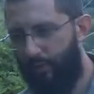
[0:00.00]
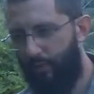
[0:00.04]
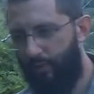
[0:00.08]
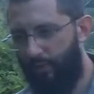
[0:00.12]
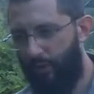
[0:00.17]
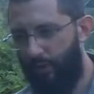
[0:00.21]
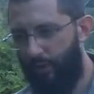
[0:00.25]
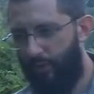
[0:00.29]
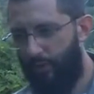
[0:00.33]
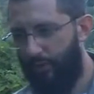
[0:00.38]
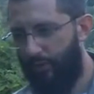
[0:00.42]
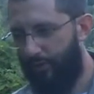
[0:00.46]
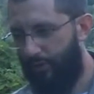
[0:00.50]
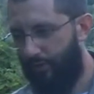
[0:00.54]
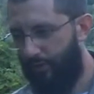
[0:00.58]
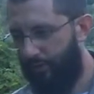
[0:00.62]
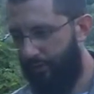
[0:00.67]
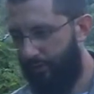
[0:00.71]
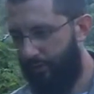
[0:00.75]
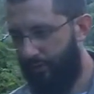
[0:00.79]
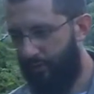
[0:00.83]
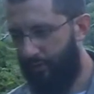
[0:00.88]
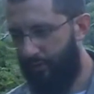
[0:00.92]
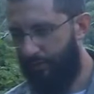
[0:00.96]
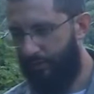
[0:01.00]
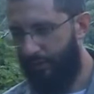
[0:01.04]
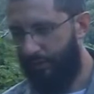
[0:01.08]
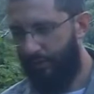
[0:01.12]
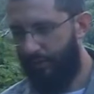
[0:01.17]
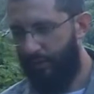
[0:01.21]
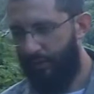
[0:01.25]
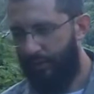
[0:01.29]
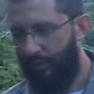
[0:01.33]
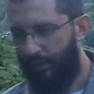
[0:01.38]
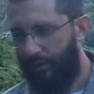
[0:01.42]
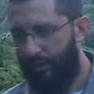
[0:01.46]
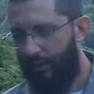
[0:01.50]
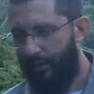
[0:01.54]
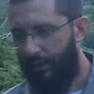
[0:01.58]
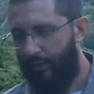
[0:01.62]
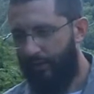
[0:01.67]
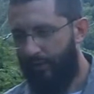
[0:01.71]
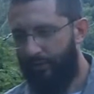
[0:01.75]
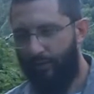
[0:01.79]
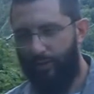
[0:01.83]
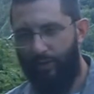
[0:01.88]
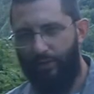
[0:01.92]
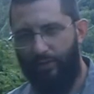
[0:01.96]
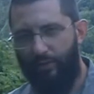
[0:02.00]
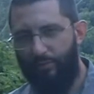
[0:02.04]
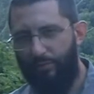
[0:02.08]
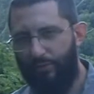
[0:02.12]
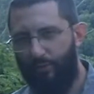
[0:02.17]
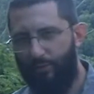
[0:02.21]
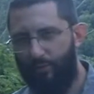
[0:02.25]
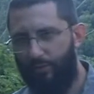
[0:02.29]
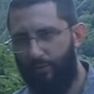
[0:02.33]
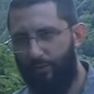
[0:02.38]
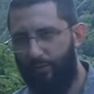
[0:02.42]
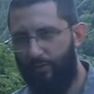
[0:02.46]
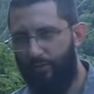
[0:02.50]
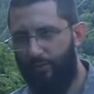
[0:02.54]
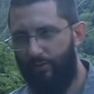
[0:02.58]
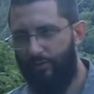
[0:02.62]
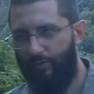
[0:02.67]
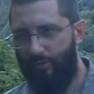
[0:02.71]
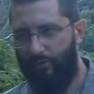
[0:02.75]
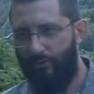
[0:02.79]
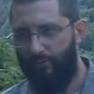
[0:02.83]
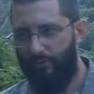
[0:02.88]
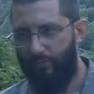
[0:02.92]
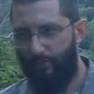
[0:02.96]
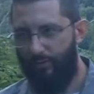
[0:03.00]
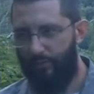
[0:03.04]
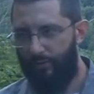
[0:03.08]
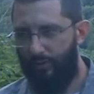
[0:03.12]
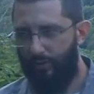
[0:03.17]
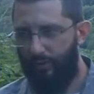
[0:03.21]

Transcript: new versionist or something, and these arguments will go on for